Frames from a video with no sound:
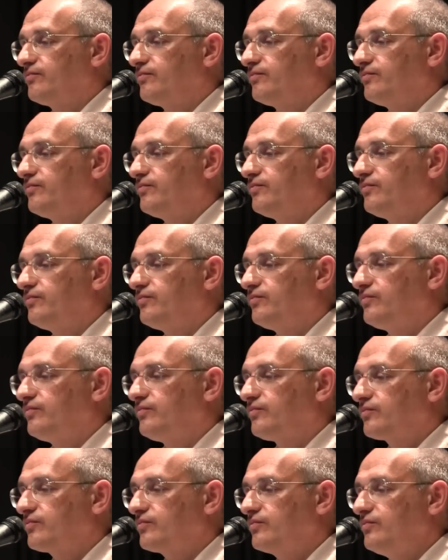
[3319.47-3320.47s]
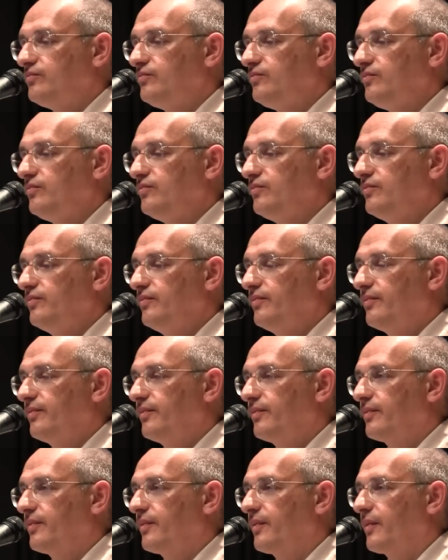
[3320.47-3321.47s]
relationships.
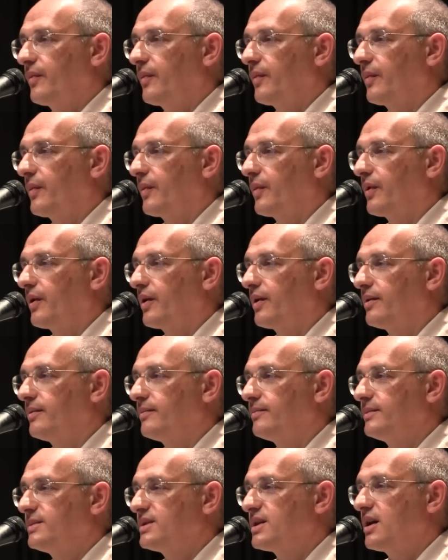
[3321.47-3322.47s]
Improvement.